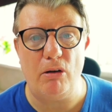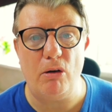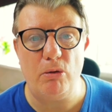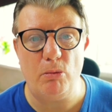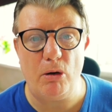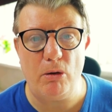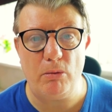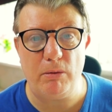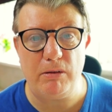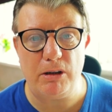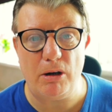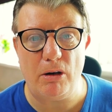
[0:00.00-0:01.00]
own walk
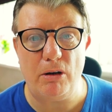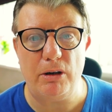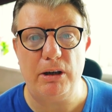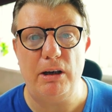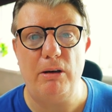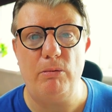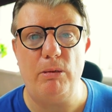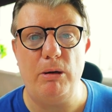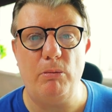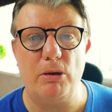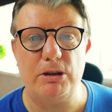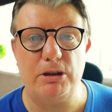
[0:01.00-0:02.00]
with God, and we
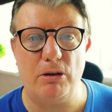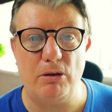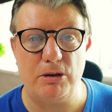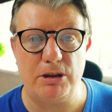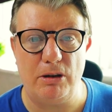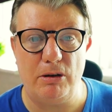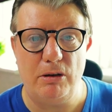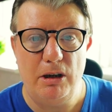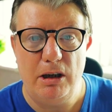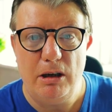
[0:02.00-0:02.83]
must also